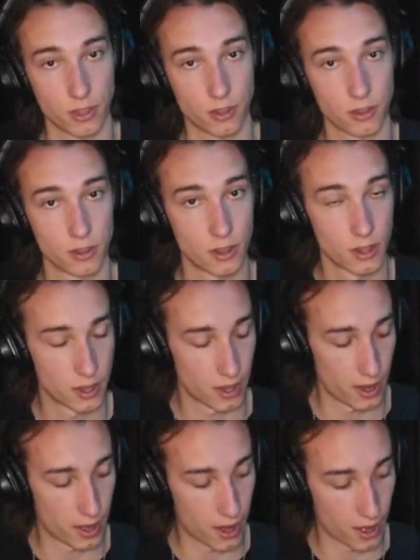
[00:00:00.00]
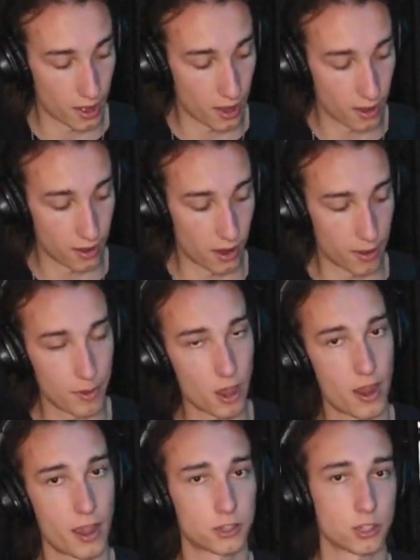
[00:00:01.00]
And then I'm
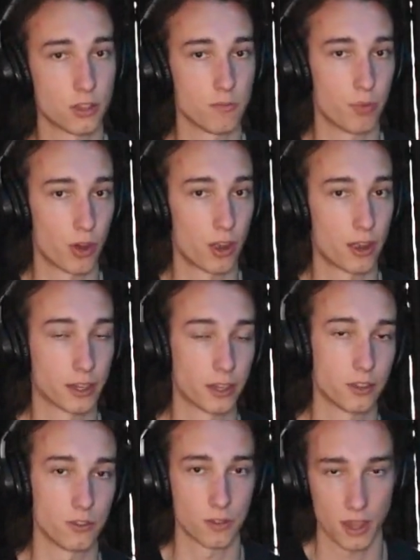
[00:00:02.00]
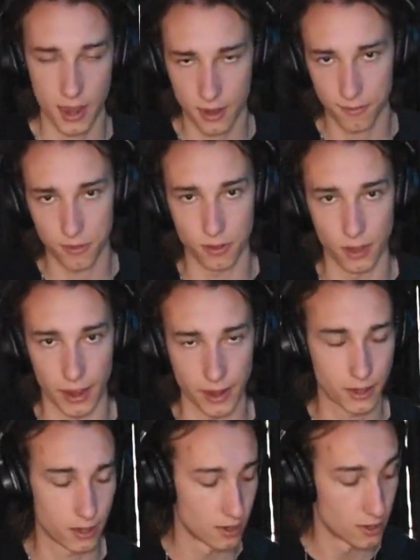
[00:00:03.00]
not actually barring it, you can if you'd
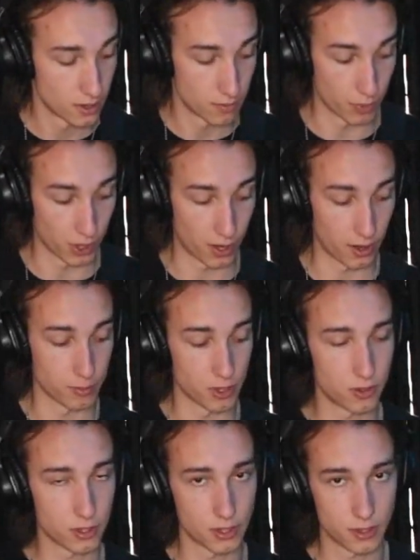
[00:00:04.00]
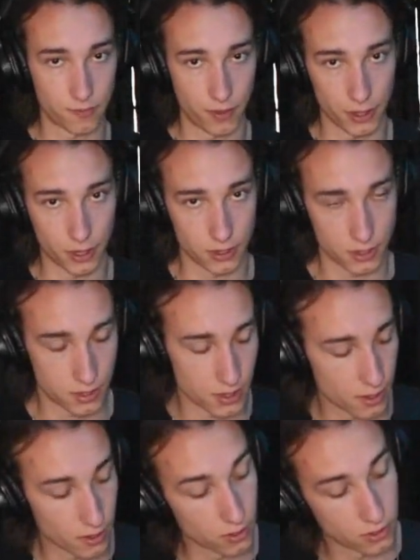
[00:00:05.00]
like, but I'm using this finger
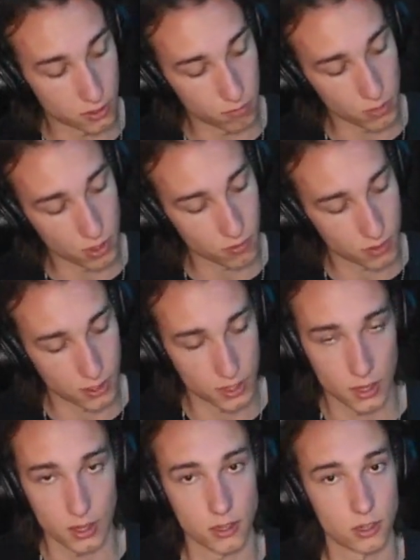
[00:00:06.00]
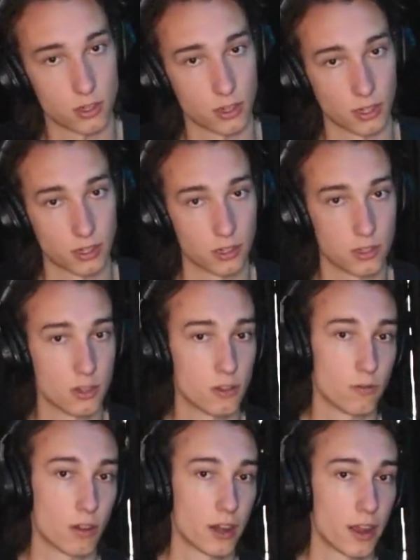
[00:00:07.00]
still to mute the E string, because you
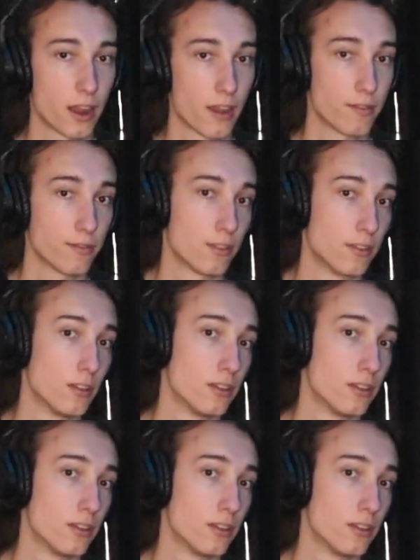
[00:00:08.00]
don't want to have